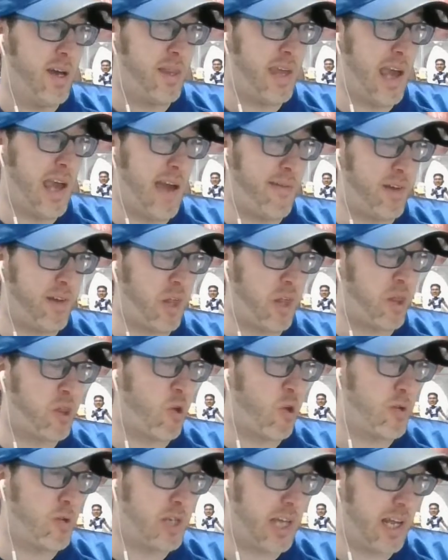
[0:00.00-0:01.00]
They have it at the
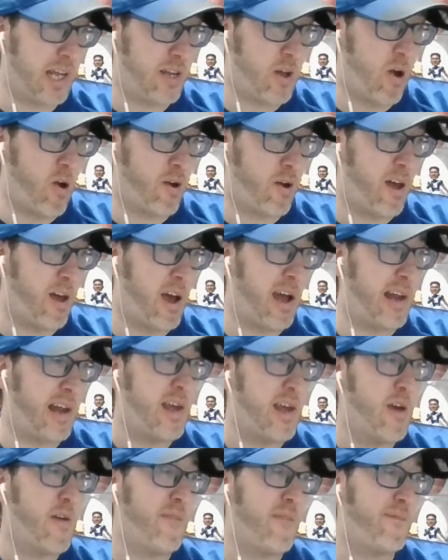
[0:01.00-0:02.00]
13-yard line.
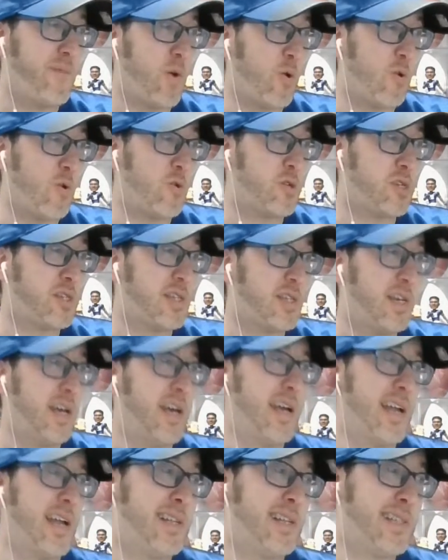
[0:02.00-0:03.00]
First
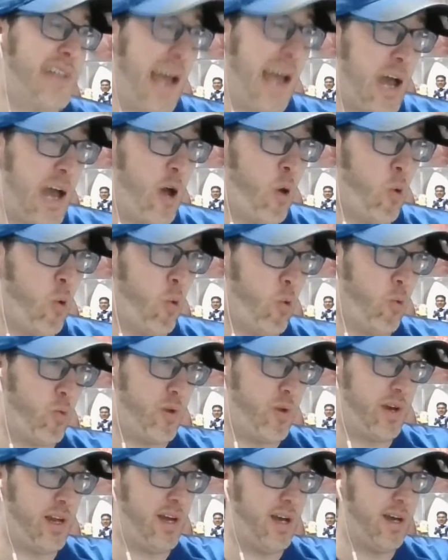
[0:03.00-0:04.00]

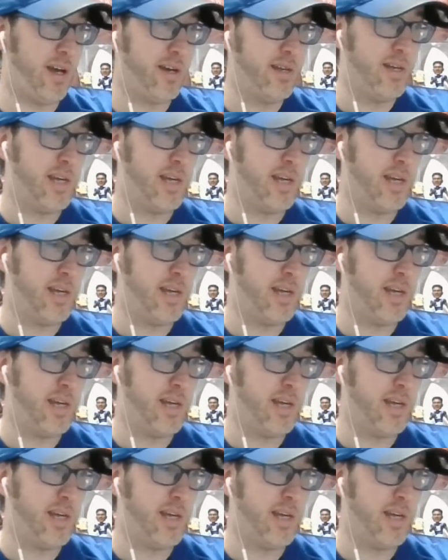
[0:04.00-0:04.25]
down.